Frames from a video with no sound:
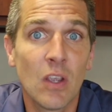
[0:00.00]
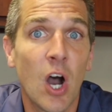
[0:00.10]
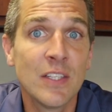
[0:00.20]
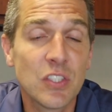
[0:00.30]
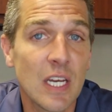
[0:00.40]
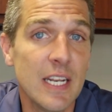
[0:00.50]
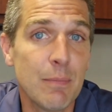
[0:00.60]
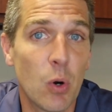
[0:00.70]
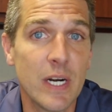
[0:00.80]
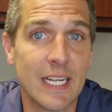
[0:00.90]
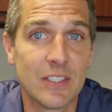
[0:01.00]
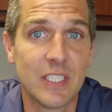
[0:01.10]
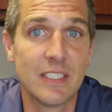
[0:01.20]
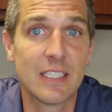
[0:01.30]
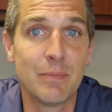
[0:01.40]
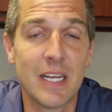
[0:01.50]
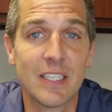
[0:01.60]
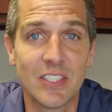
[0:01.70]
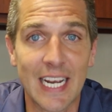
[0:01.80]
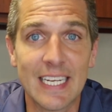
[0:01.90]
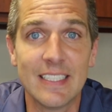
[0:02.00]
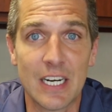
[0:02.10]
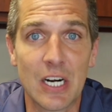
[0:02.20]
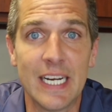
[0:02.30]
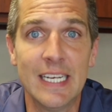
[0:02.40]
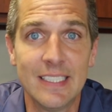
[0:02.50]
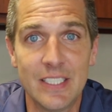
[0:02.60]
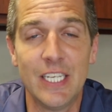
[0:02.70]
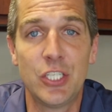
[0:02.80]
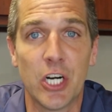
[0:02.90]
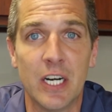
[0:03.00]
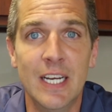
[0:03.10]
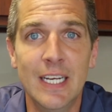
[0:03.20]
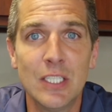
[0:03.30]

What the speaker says: On Sunday mornings, he's going to be our secondary teacher.